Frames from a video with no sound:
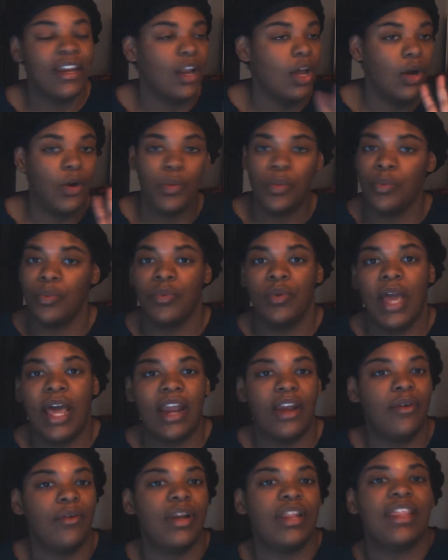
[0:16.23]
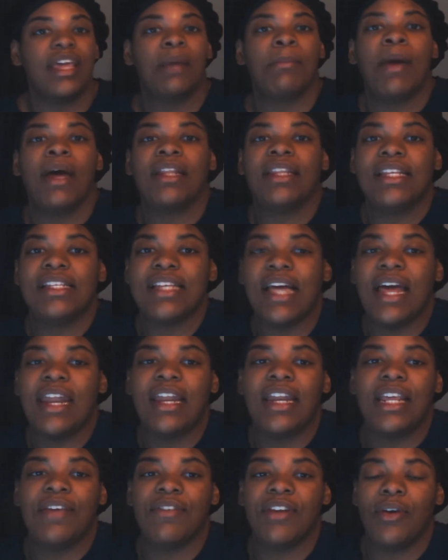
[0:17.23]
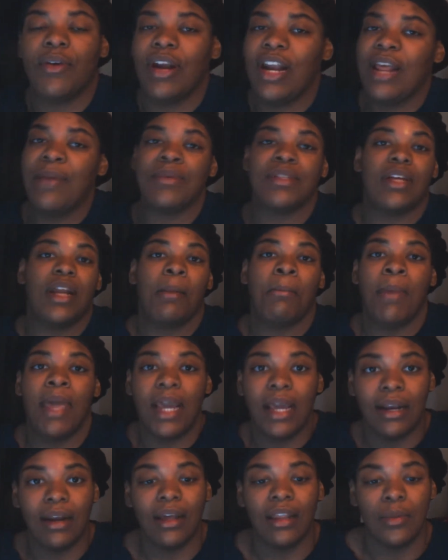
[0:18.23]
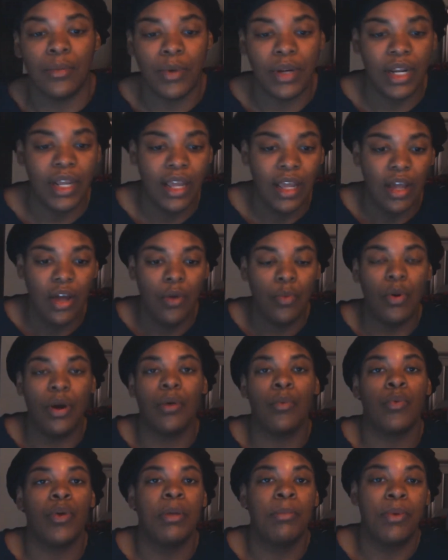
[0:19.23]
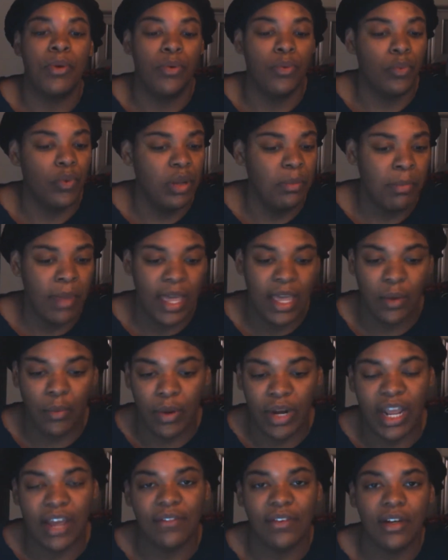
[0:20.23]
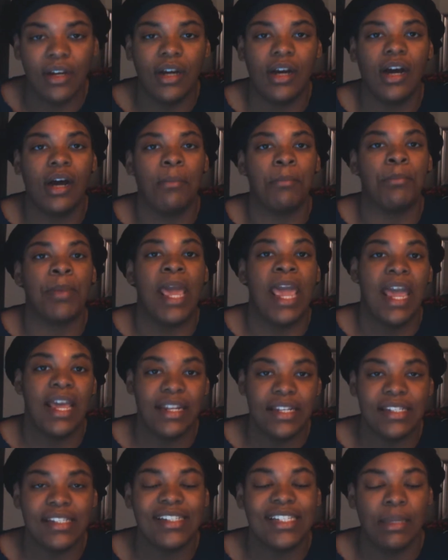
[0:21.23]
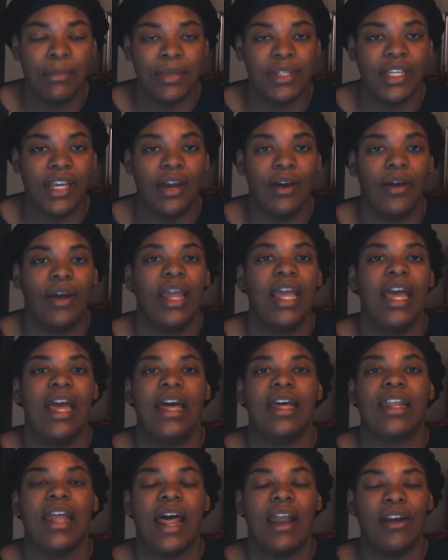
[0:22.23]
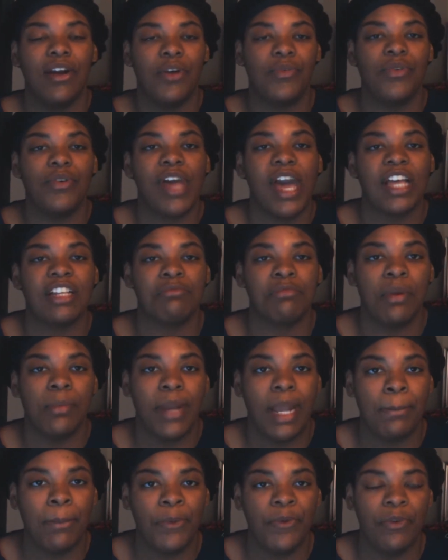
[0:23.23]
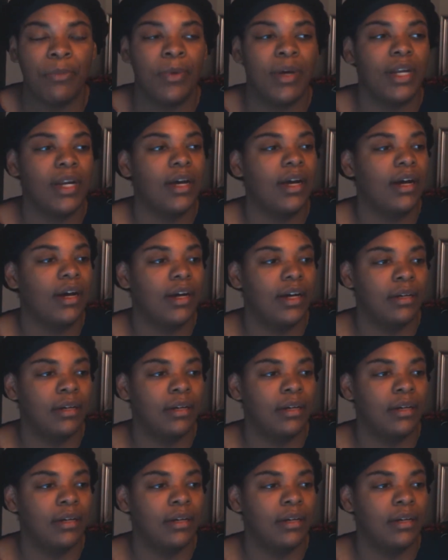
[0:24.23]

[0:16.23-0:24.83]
didn't know anything about this. I didn't even know that they was gonna make another one. Well, reboot, remake, whatever. Pet Sematary. Now, I don't know if you guys remember that movie, but